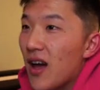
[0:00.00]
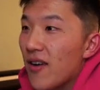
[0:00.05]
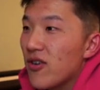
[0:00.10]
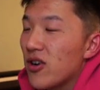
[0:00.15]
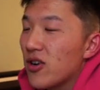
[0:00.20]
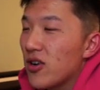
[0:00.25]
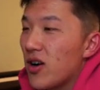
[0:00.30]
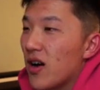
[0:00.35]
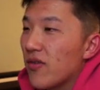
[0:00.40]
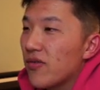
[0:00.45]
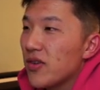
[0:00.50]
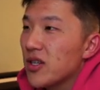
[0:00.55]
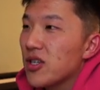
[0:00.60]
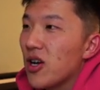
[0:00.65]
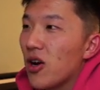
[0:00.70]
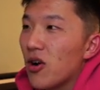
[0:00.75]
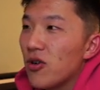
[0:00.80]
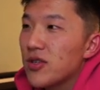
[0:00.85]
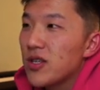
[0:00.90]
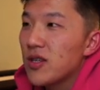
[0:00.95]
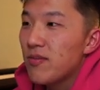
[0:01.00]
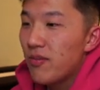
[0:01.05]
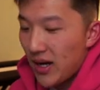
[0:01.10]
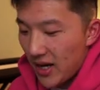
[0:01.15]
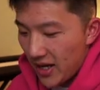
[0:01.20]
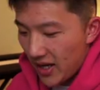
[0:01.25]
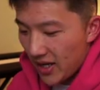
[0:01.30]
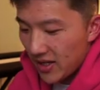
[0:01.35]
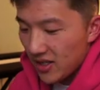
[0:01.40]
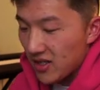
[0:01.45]
ever conference hosted
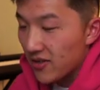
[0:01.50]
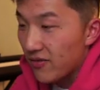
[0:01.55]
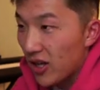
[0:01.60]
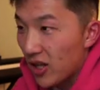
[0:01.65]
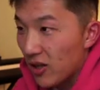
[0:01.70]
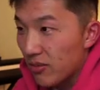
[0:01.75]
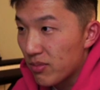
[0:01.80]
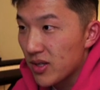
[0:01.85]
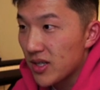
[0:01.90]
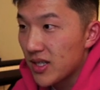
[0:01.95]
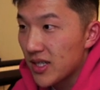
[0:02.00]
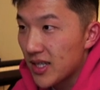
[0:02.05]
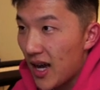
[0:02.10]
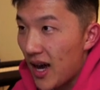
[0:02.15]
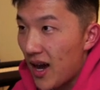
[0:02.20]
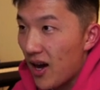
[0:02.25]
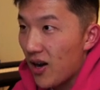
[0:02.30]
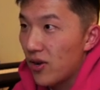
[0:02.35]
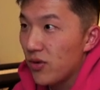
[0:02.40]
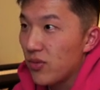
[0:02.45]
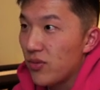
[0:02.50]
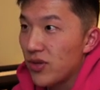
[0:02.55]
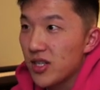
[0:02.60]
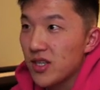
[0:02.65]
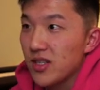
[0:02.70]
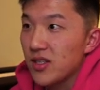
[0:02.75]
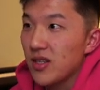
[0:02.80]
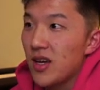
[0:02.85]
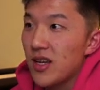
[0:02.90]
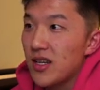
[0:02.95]
by Developer DAO,
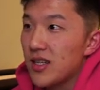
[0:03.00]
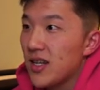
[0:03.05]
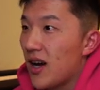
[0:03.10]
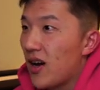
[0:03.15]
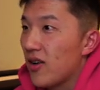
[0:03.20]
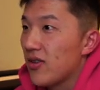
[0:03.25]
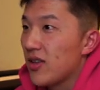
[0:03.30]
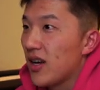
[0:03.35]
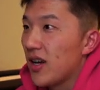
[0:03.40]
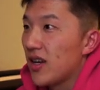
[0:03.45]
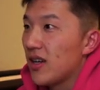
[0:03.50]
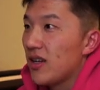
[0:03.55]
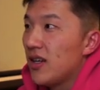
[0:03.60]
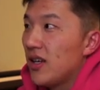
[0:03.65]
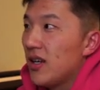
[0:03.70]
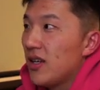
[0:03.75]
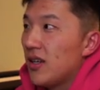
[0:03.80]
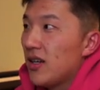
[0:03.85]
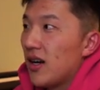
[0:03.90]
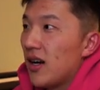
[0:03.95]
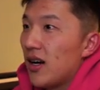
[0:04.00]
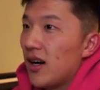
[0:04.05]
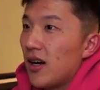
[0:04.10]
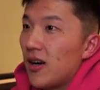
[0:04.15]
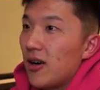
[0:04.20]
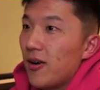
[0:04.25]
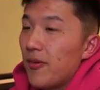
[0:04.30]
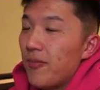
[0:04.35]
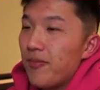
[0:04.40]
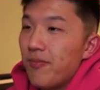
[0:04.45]
which is a DAO that
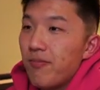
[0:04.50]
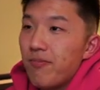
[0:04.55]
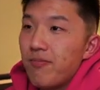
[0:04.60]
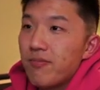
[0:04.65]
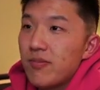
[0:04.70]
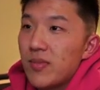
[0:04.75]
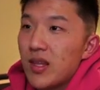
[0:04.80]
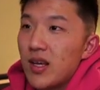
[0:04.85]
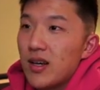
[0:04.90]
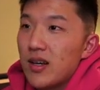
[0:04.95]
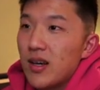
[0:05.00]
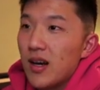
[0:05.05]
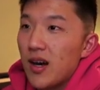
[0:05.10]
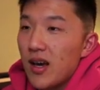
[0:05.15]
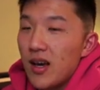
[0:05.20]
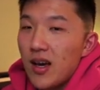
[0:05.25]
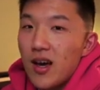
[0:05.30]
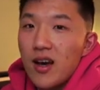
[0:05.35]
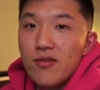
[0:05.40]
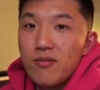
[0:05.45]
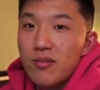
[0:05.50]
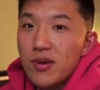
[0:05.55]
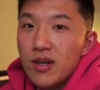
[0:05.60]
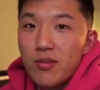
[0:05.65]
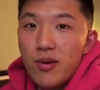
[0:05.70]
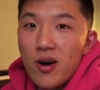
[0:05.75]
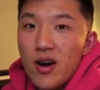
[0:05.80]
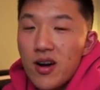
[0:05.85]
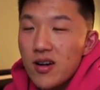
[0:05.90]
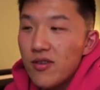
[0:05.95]
um, I have been
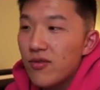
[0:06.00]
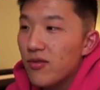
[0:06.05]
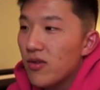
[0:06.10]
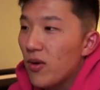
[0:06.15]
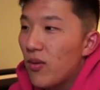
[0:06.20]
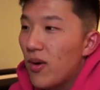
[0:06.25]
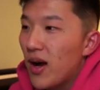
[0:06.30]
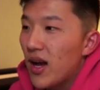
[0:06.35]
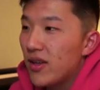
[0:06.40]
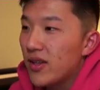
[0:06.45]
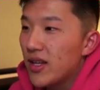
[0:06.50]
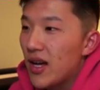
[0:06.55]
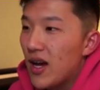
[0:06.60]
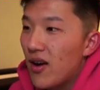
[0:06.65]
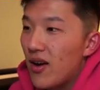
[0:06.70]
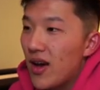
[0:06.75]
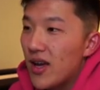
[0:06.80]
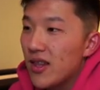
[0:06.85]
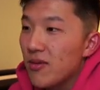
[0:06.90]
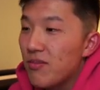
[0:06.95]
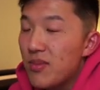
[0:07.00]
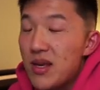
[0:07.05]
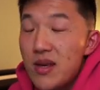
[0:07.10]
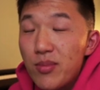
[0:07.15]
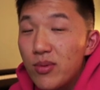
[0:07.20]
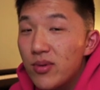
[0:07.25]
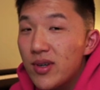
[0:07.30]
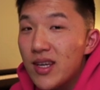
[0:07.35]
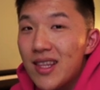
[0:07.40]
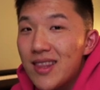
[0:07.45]
a part of for a while now. And the
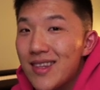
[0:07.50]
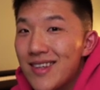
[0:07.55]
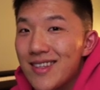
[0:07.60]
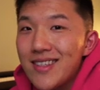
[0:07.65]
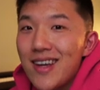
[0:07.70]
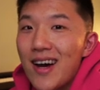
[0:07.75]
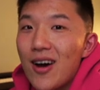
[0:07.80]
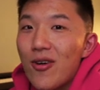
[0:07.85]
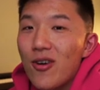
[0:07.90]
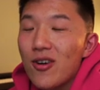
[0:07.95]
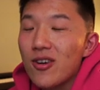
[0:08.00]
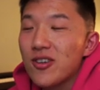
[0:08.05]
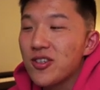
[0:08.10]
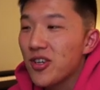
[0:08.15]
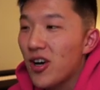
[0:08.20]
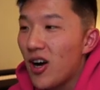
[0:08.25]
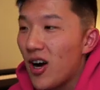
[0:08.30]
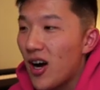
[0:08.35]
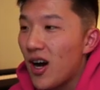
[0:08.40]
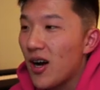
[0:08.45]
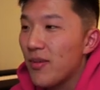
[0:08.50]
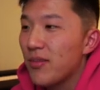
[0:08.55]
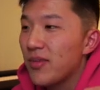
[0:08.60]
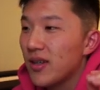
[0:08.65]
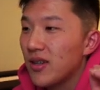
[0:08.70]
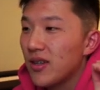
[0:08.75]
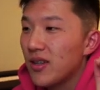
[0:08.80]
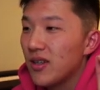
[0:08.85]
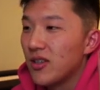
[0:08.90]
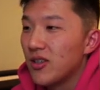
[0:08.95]
people in this DAO are
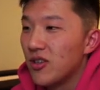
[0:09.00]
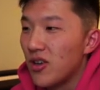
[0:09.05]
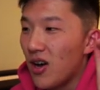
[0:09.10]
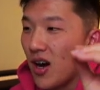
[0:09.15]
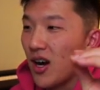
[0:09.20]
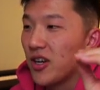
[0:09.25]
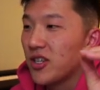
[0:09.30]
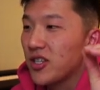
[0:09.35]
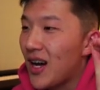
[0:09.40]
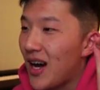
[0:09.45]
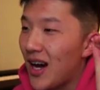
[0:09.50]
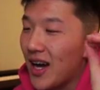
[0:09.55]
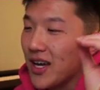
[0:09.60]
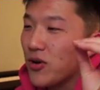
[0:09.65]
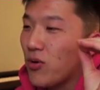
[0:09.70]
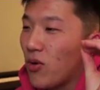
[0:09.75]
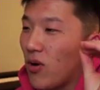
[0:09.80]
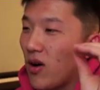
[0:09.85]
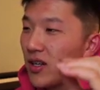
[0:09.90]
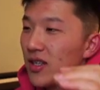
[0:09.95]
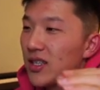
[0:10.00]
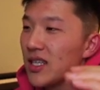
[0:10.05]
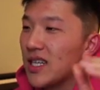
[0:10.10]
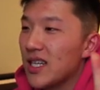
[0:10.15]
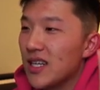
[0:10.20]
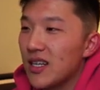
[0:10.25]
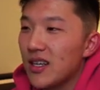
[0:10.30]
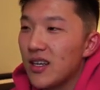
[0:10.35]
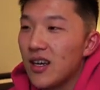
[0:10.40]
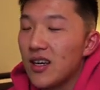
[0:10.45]
top notch, high
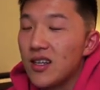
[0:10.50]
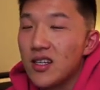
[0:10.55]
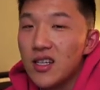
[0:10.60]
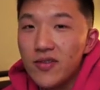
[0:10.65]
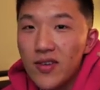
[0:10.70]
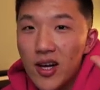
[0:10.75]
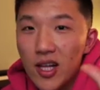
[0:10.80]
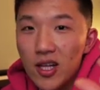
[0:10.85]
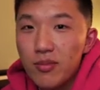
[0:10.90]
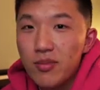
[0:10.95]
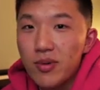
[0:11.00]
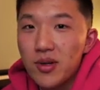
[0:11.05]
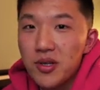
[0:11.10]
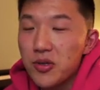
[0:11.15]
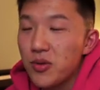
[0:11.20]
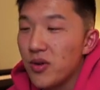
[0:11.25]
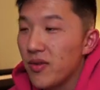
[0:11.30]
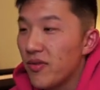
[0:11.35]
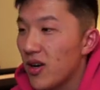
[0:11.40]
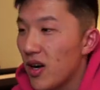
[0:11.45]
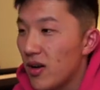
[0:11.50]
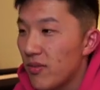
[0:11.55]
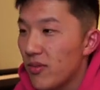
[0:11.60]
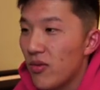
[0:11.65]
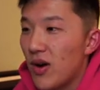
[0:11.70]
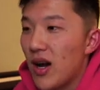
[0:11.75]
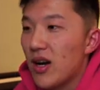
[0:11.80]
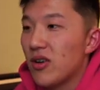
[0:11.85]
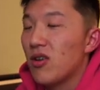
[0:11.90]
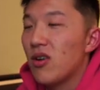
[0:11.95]
quality developers who have come
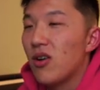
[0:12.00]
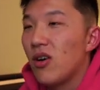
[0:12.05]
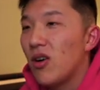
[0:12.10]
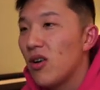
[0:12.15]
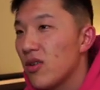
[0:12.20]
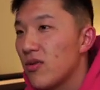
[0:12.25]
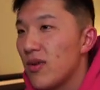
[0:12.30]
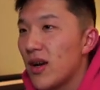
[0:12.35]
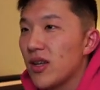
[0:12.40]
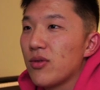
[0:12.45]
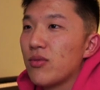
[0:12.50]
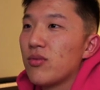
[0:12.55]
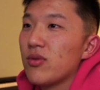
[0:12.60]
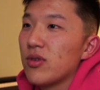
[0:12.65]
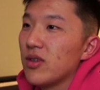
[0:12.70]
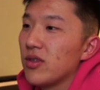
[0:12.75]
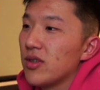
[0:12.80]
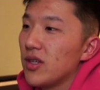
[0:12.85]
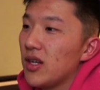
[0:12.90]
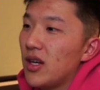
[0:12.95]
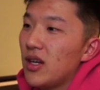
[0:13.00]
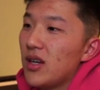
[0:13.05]
around all around the world.